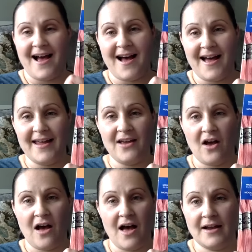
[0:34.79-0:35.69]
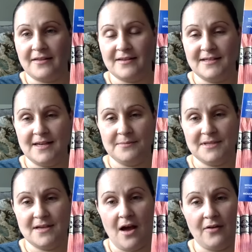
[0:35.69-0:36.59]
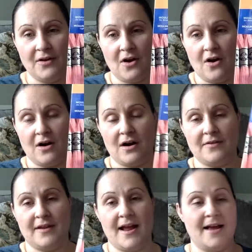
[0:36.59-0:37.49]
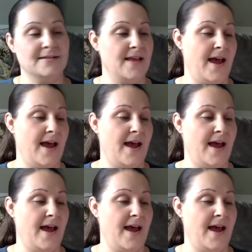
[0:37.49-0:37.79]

I got the DMC color card that has the